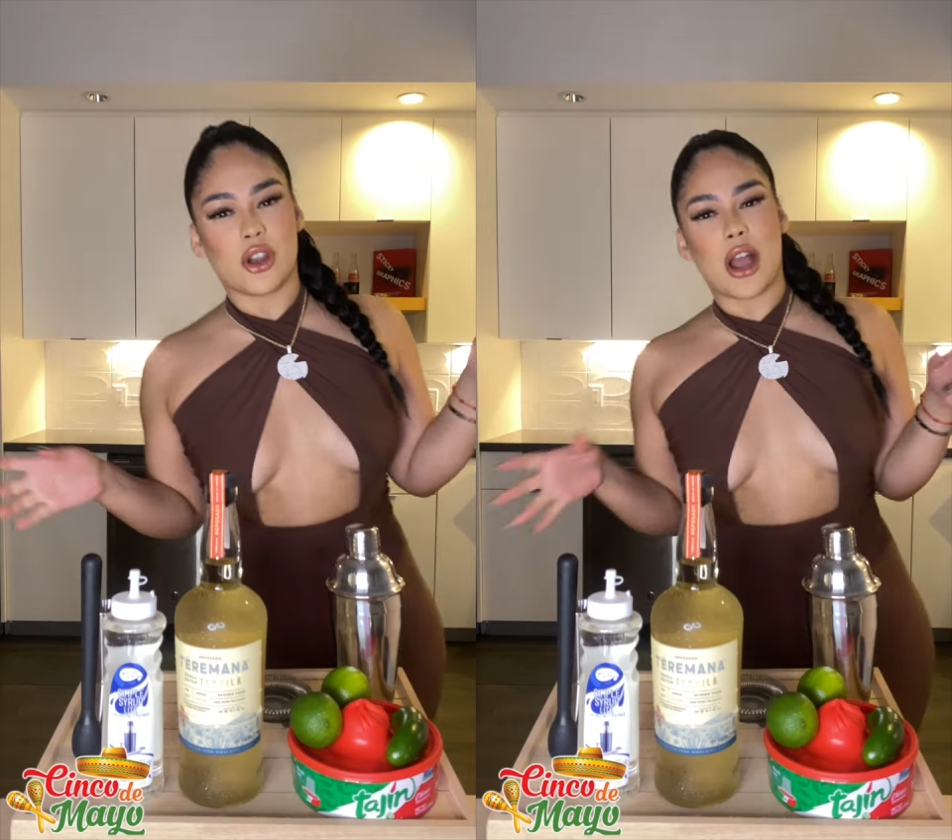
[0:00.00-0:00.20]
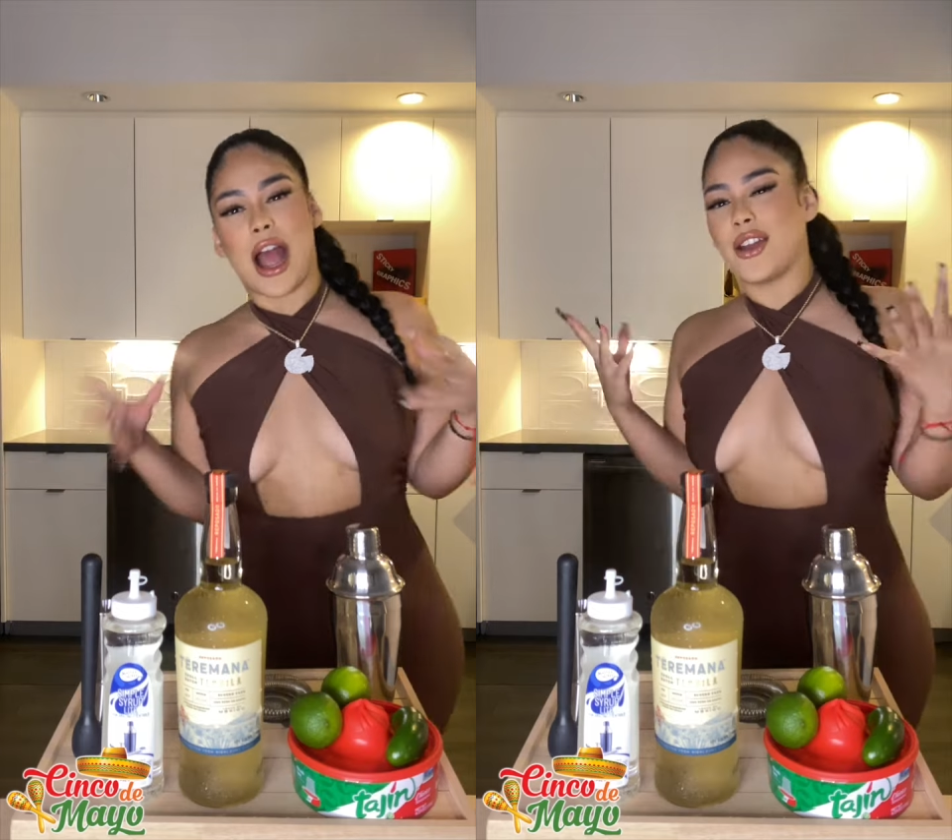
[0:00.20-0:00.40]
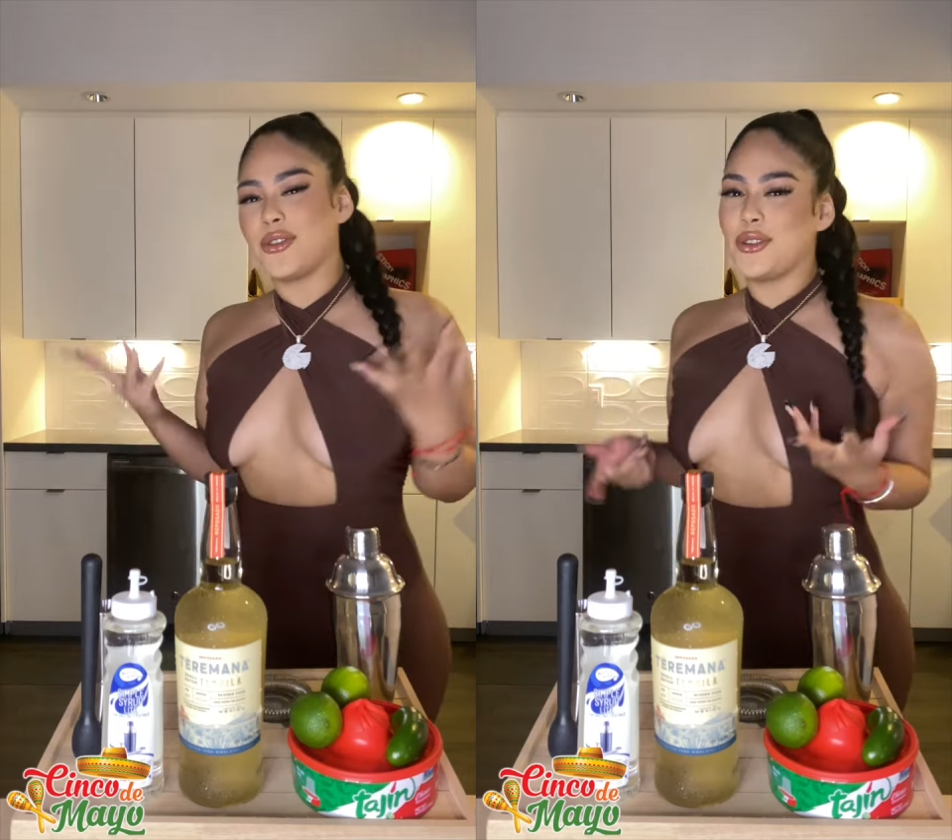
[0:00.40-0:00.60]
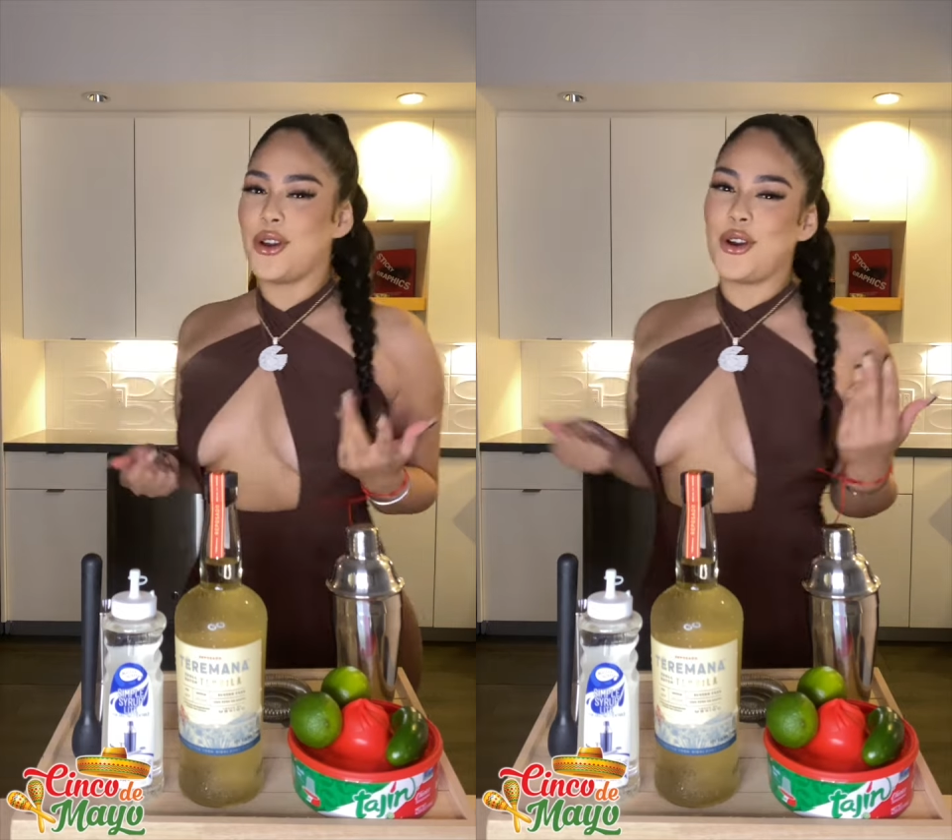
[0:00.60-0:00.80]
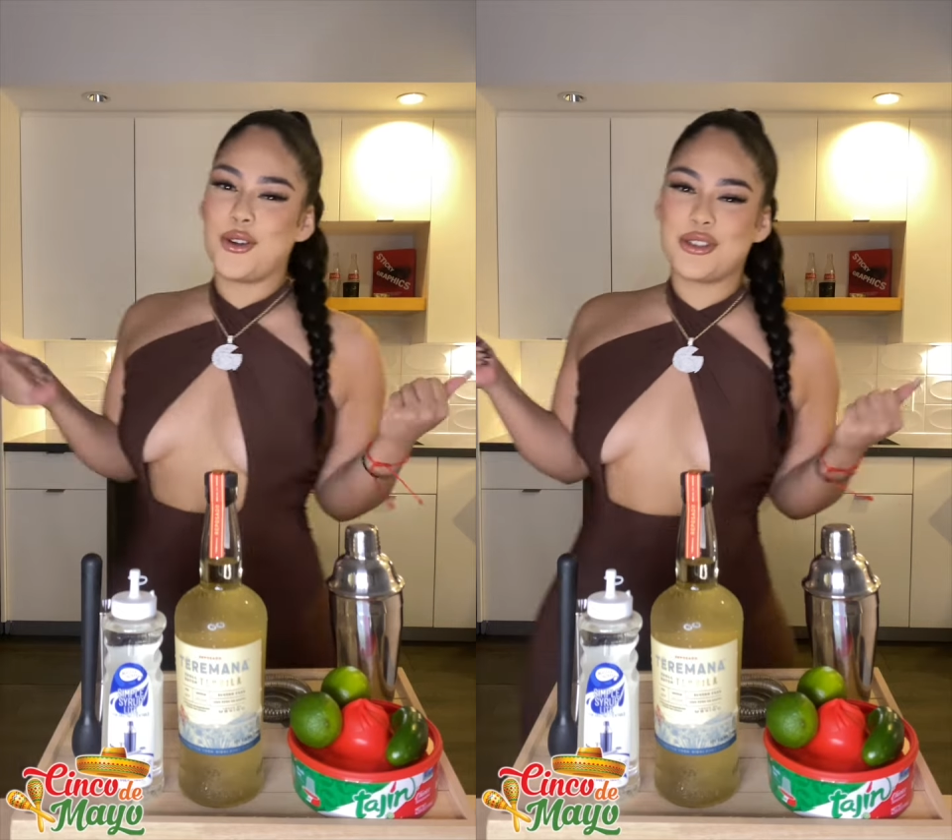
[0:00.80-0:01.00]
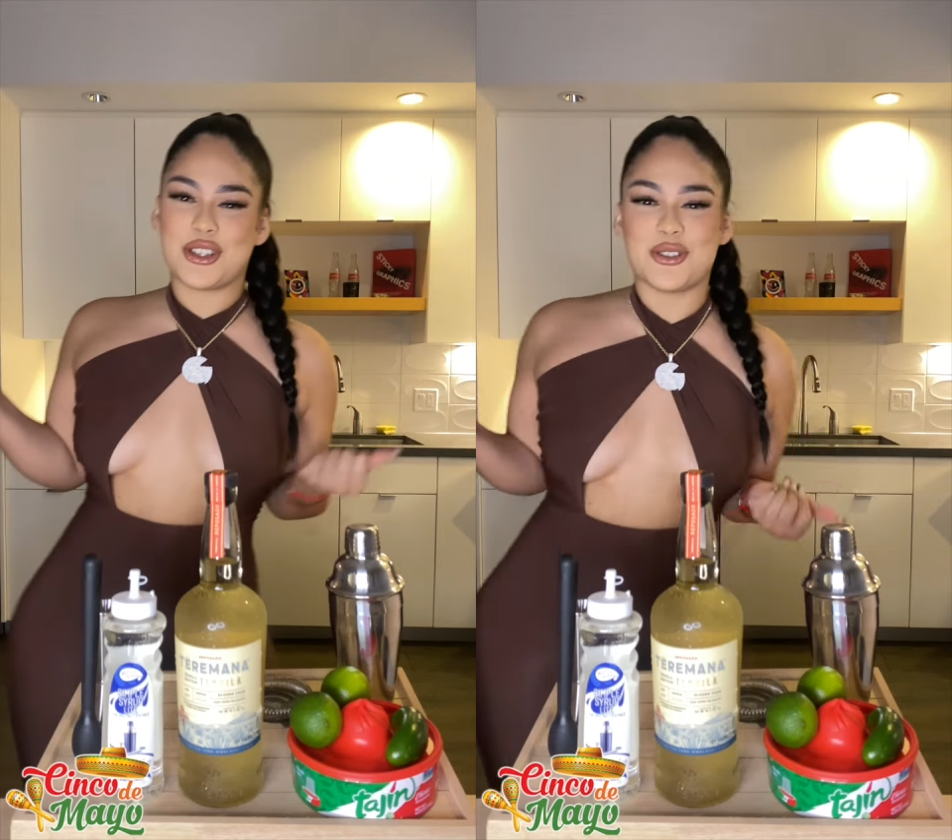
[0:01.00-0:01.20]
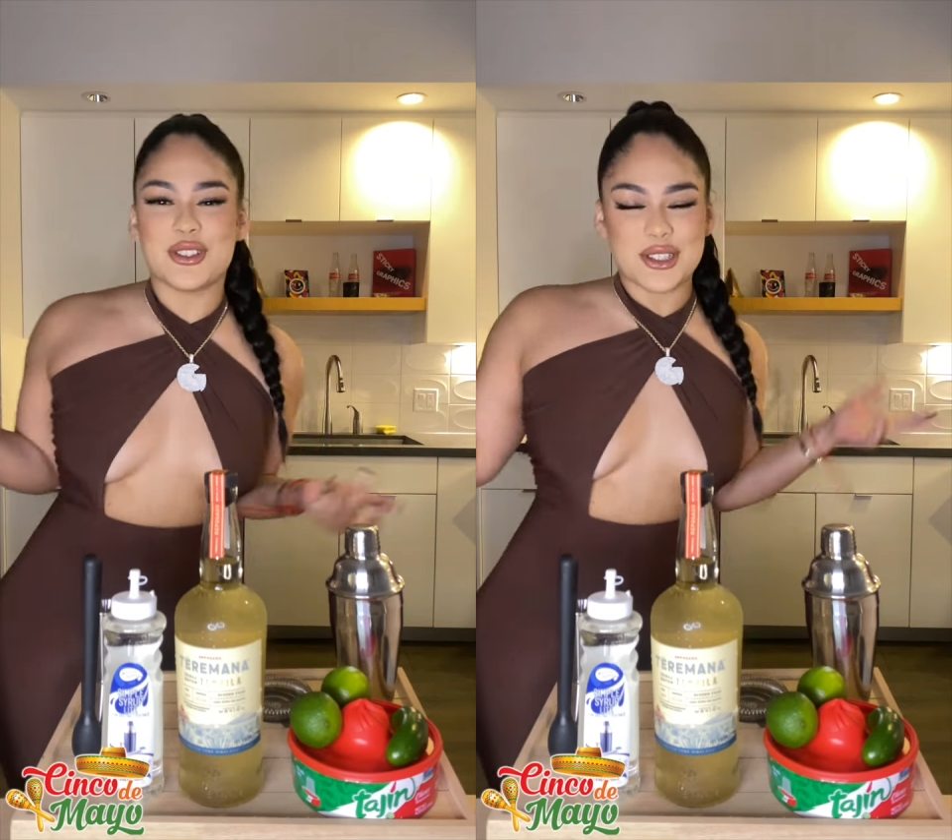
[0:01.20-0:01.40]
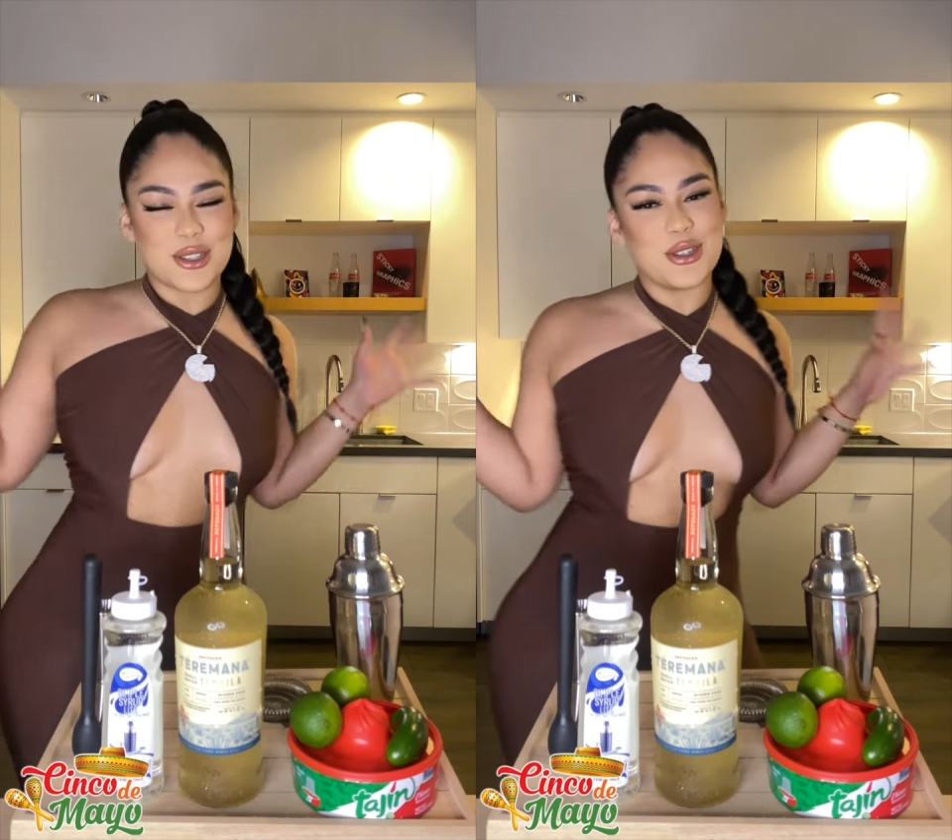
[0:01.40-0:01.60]
I don't know, she was a
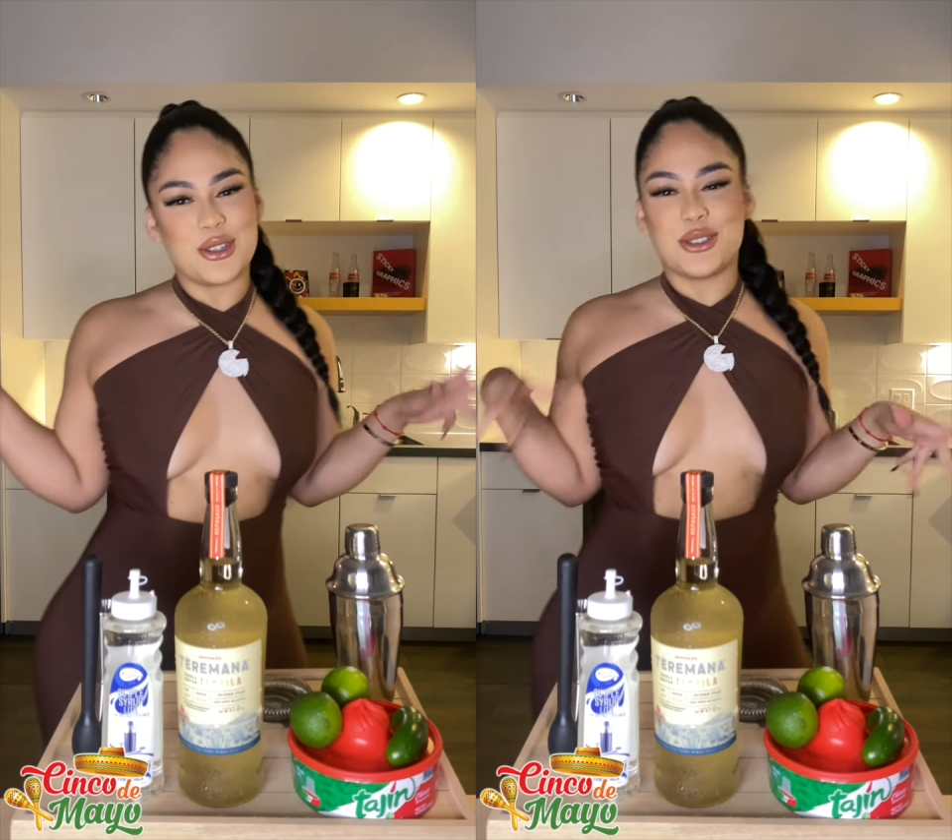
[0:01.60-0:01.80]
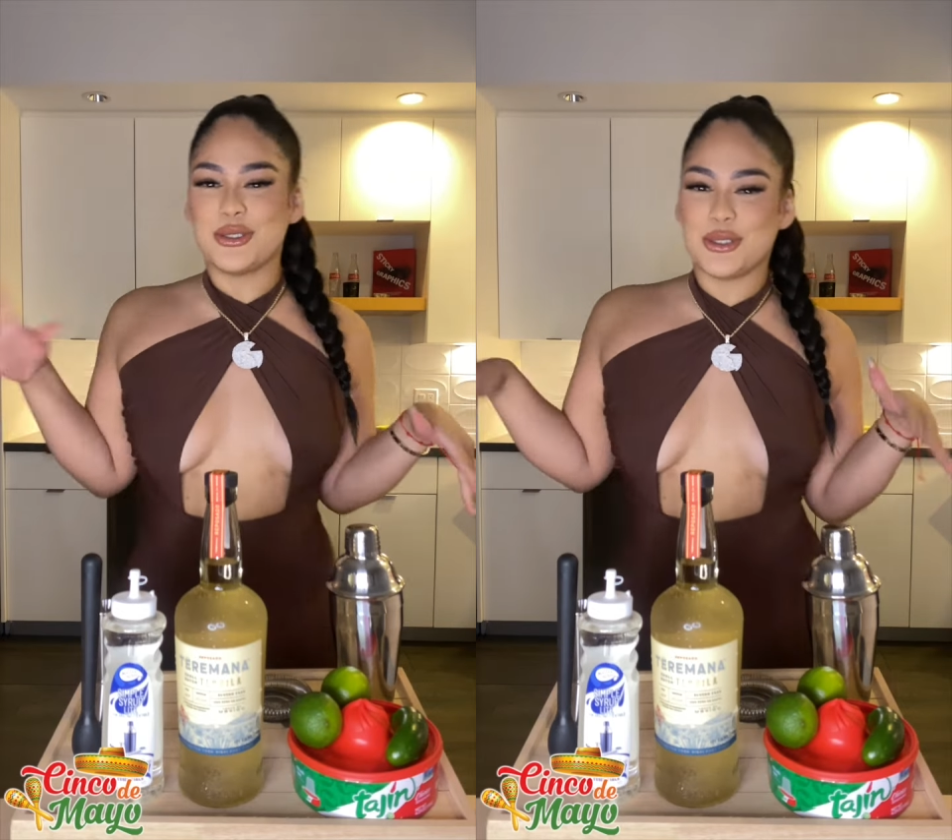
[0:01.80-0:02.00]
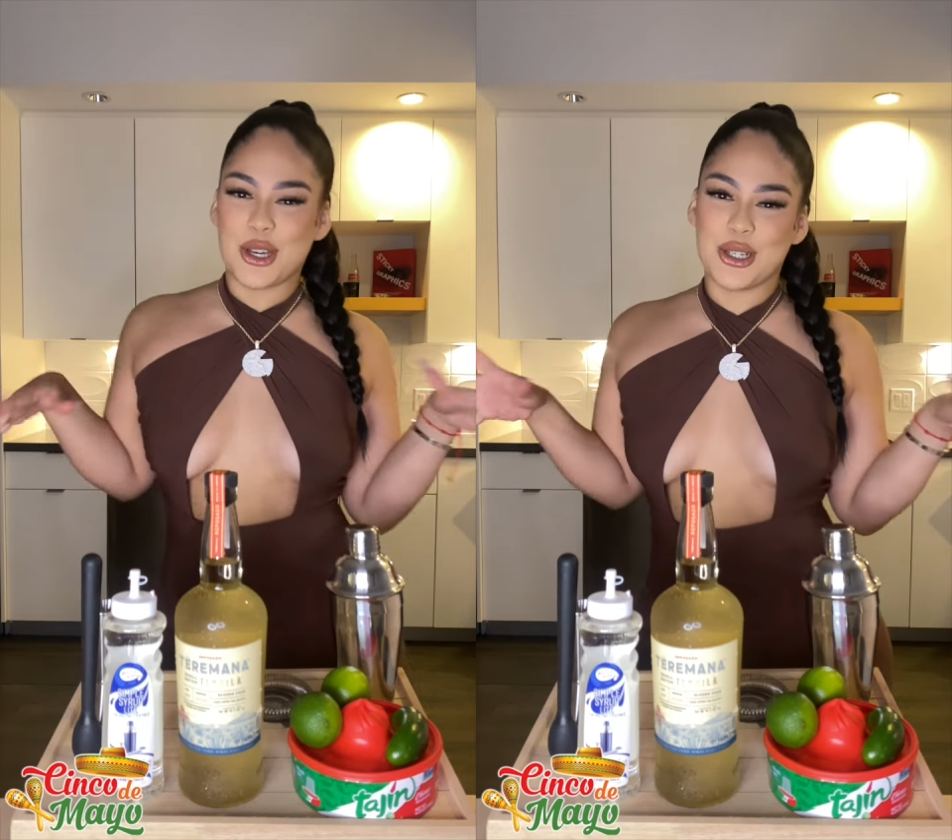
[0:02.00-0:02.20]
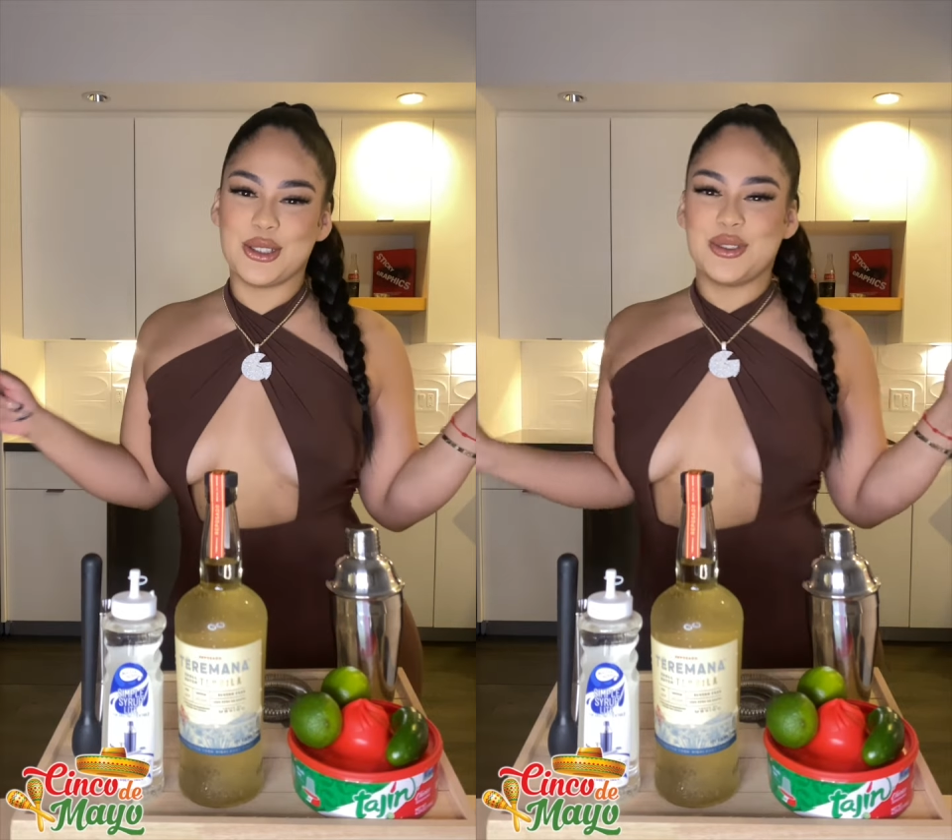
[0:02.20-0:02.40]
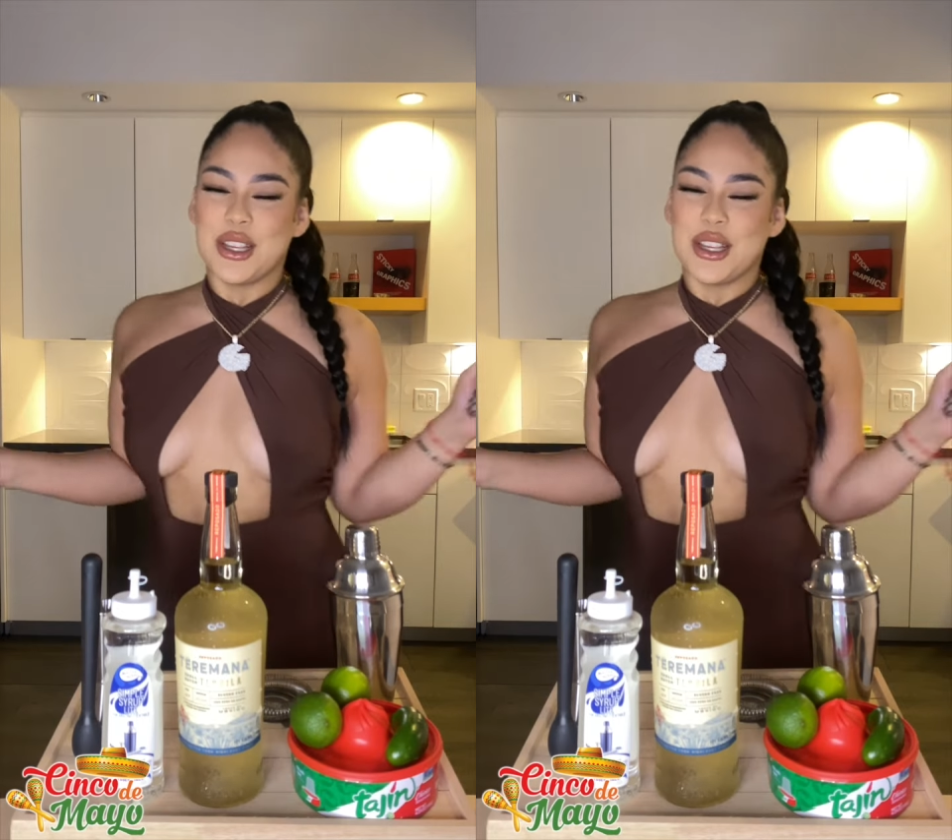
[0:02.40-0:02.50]
little, you know.